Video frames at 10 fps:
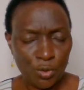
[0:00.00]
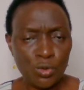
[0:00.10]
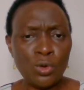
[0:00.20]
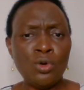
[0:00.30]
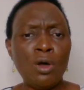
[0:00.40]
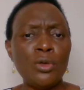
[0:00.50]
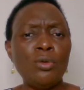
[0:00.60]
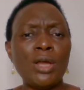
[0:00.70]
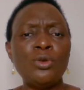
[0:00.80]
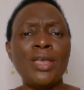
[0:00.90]
You know,
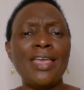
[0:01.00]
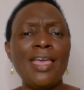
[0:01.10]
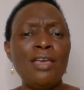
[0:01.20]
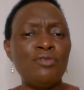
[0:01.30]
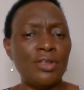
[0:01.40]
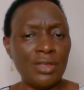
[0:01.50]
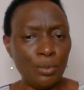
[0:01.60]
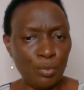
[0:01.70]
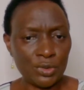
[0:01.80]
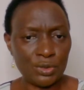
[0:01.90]
you are doing
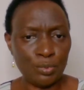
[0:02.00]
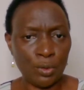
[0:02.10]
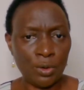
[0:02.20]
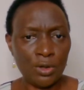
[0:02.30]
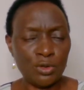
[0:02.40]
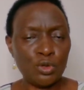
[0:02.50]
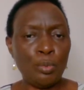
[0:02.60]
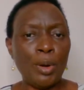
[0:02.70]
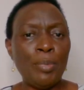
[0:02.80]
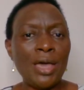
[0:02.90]
everything possible to
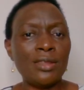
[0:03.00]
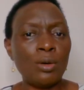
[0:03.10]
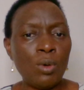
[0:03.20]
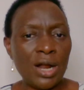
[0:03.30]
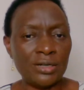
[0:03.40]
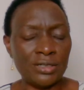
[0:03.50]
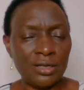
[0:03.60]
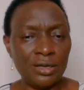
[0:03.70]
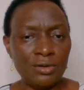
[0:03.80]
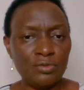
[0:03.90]
prepare the world
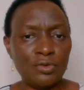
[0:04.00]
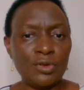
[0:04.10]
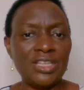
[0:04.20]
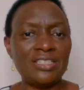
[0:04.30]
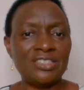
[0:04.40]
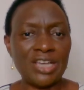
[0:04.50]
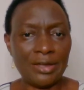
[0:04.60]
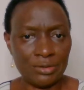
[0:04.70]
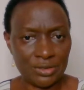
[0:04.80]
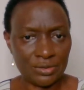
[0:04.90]
for this
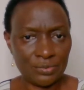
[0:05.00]
child.